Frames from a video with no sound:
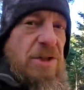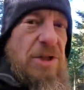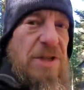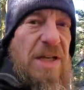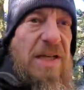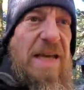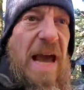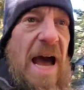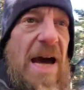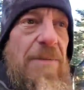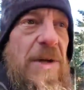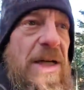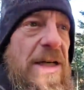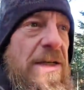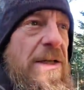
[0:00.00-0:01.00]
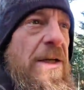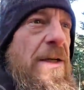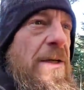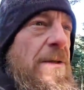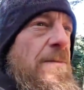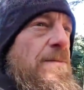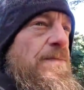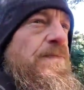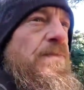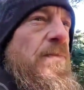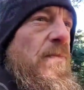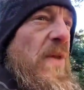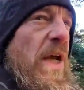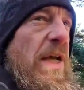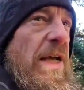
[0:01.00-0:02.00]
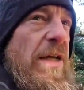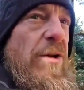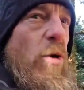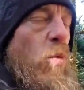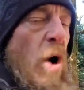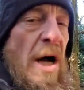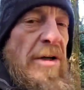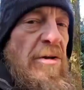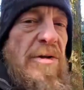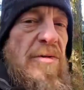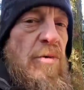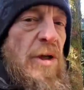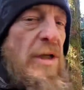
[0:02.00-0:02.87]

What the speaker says: just a cabin, and the water's